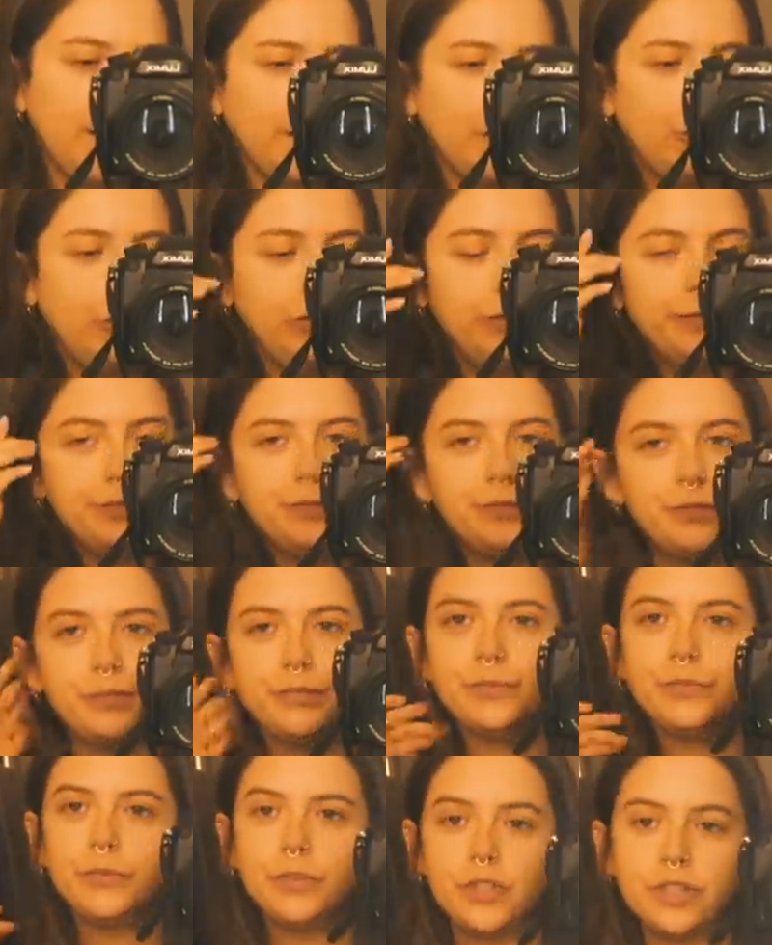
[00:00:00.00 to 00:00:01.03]
Hi all,
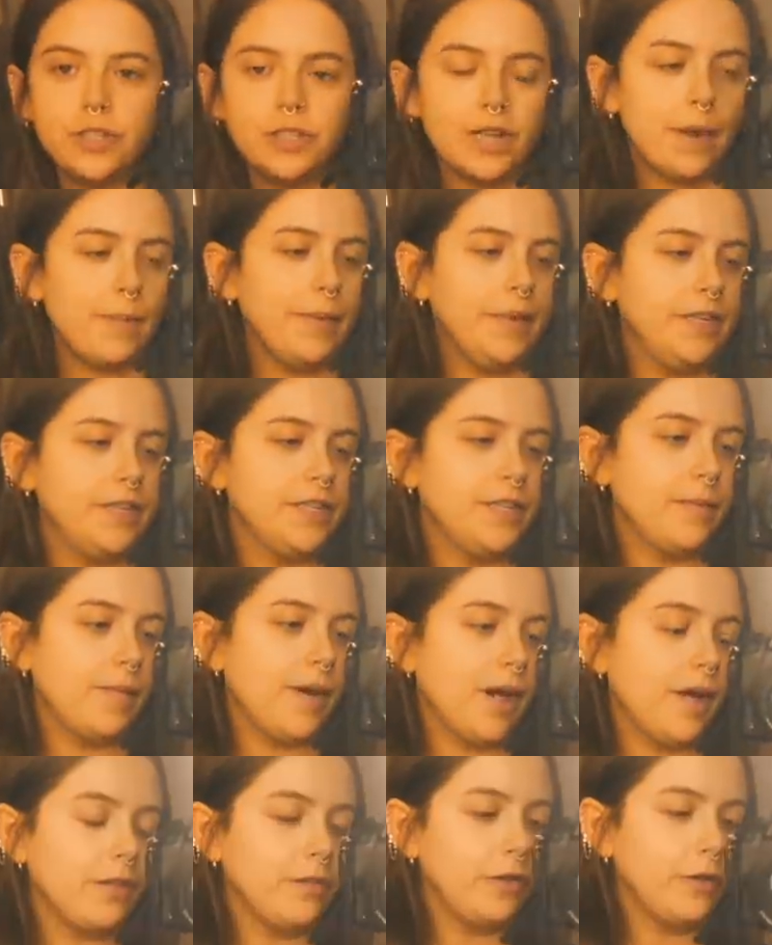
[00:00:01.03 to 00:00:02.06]
just come into the
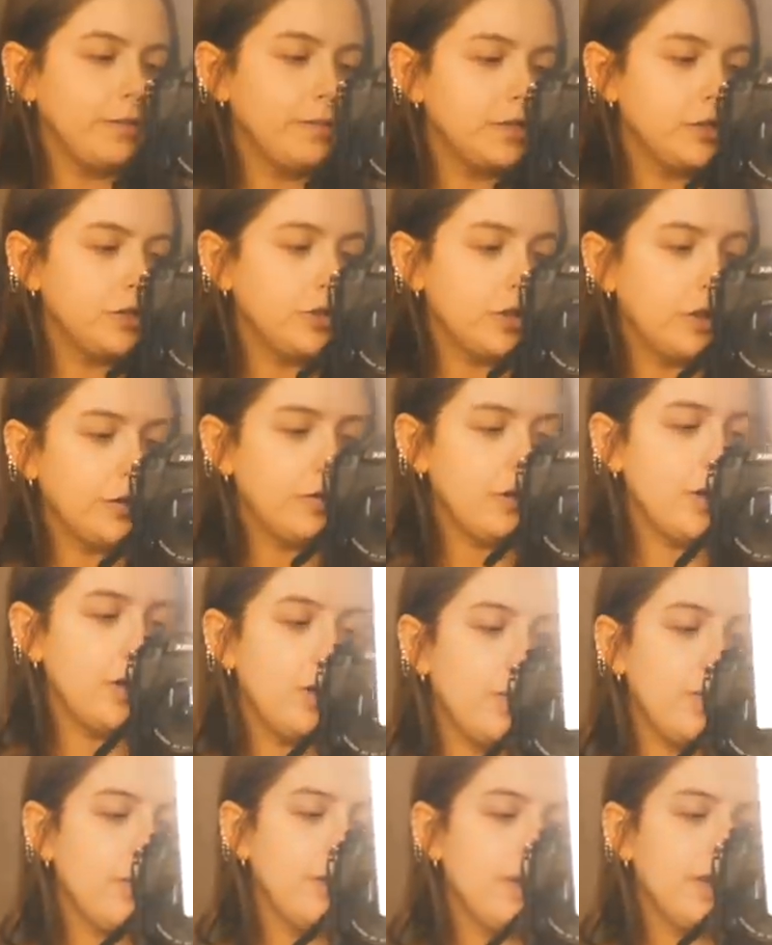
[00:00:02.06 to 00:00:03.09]
bathroom to show
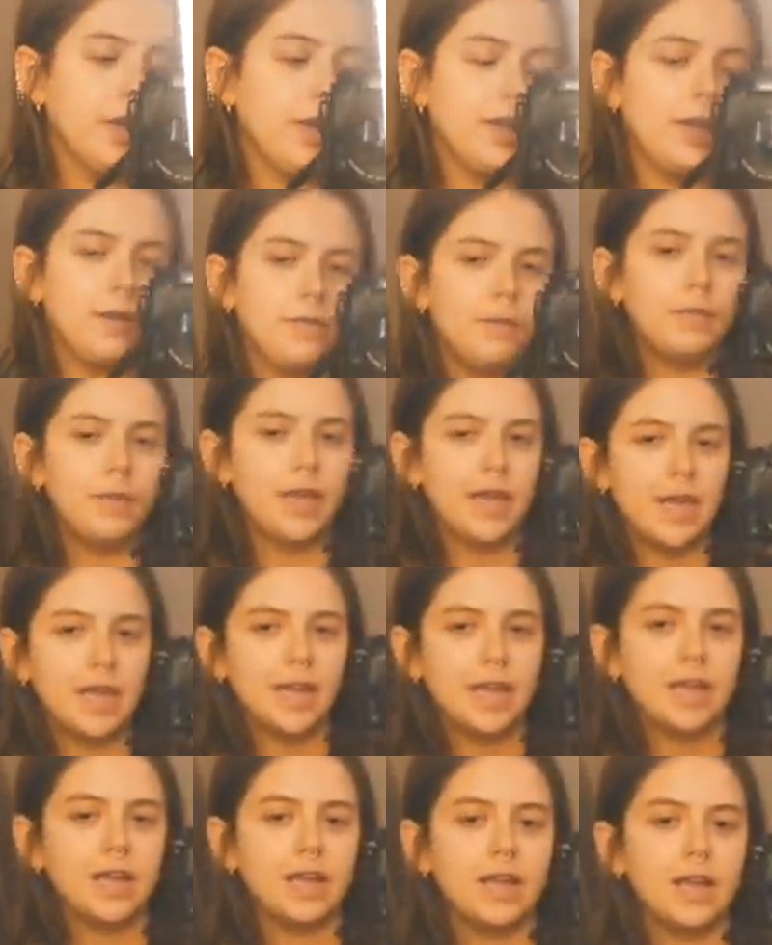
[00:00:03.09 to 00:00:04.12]
you
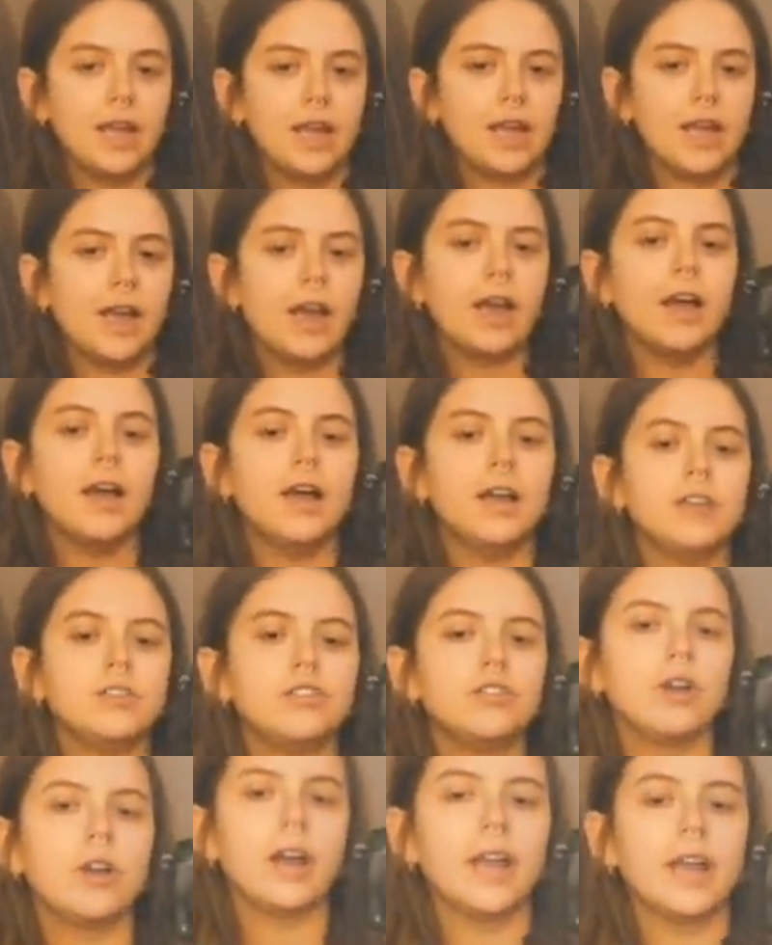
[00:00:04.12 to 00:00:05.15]
me uh,
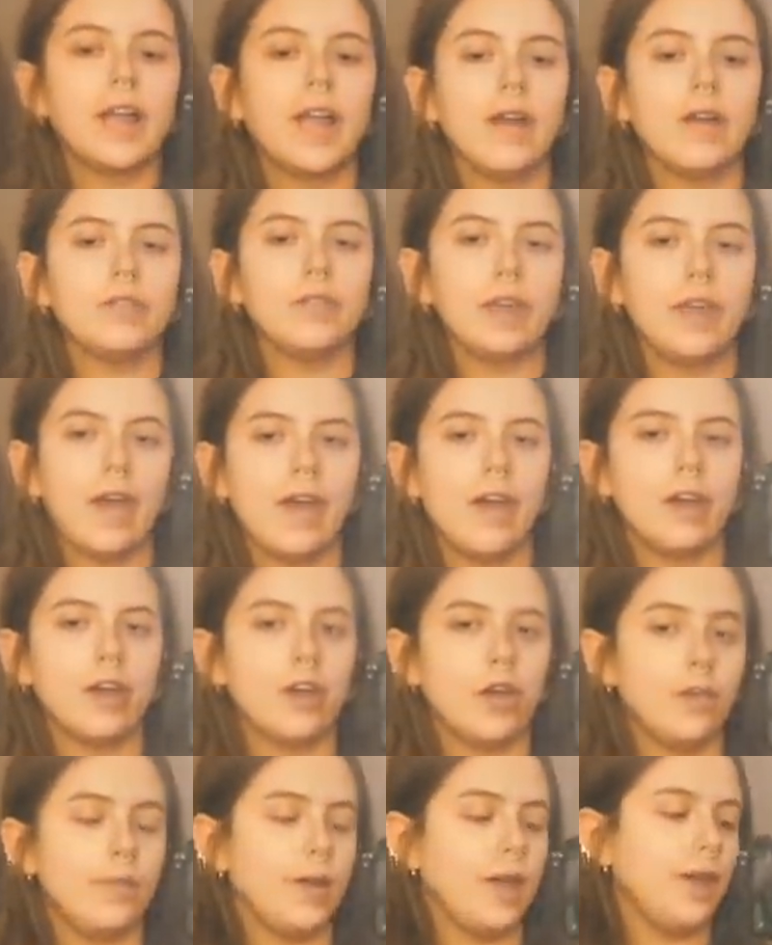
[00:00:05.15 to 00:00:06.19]
trying out the
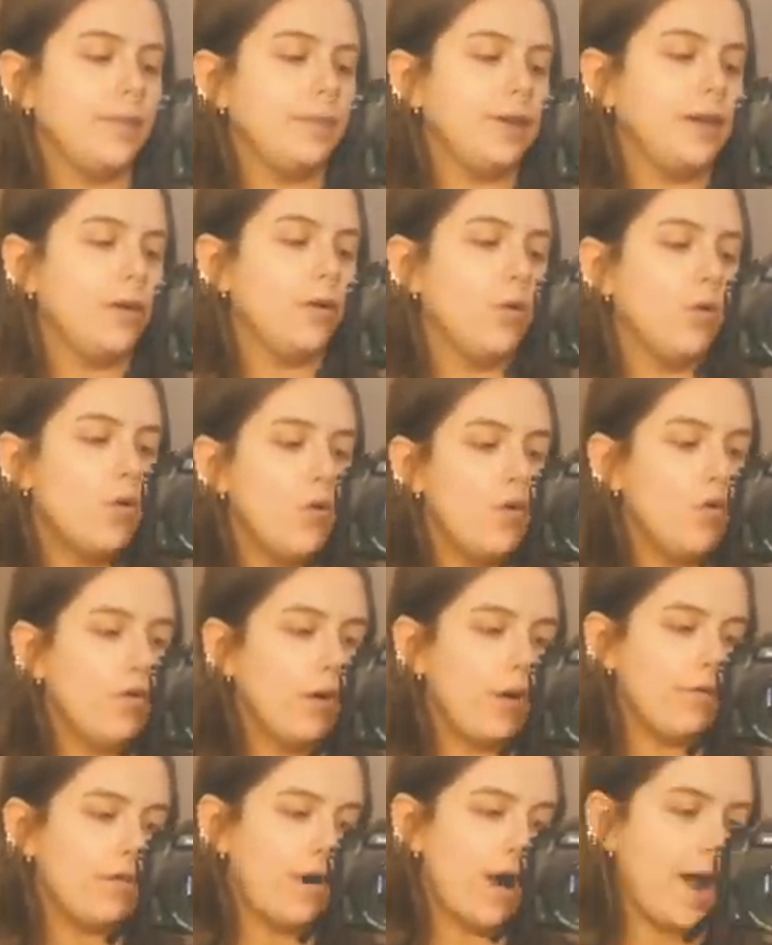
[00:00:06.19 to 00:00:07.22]
Ergobaby
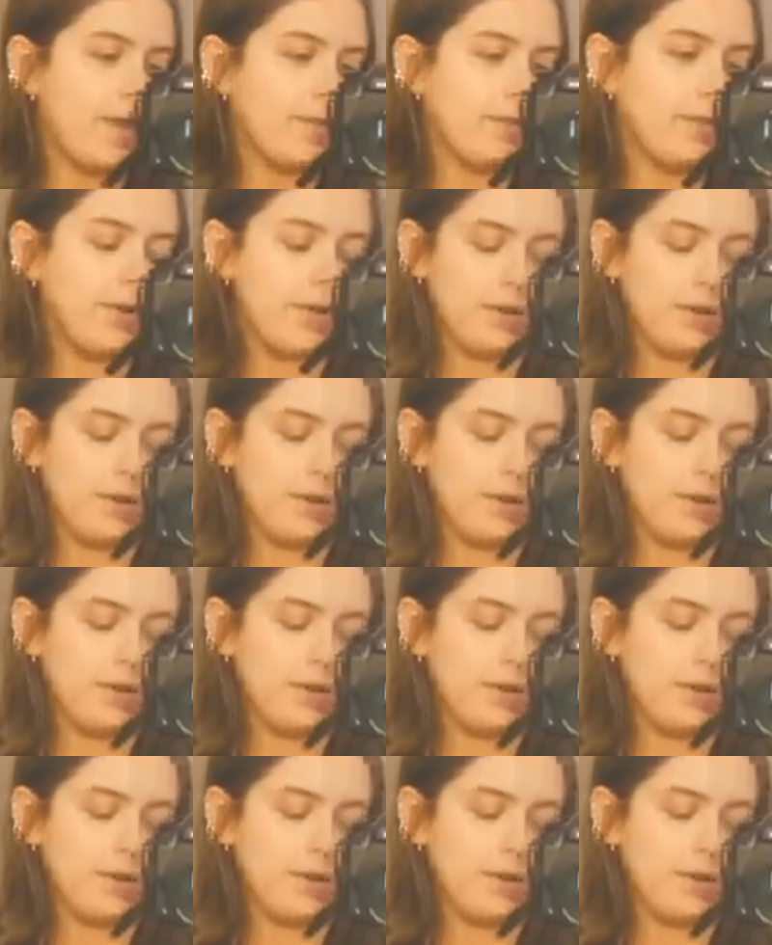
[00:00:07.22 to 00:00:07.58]
Aura Wrap.